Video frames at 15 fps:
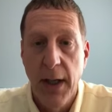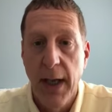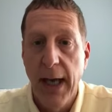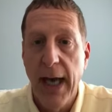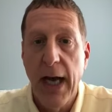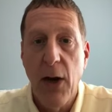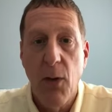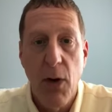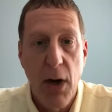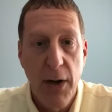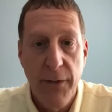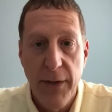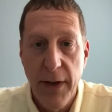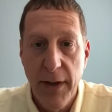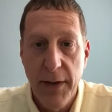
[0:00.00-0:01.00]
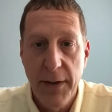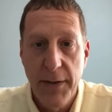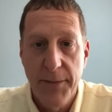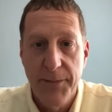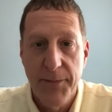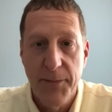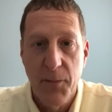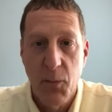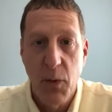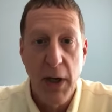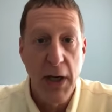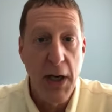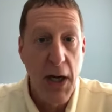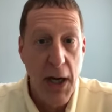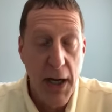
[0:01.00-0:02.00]
How often,
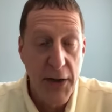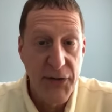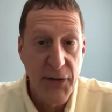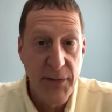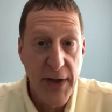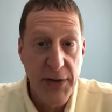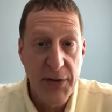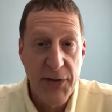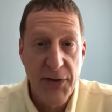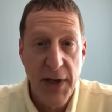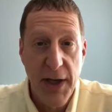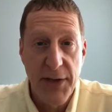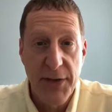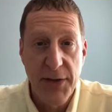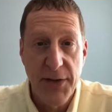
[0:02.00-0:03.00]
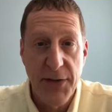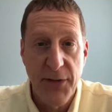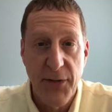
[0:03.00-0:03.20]
what kinds of exercises,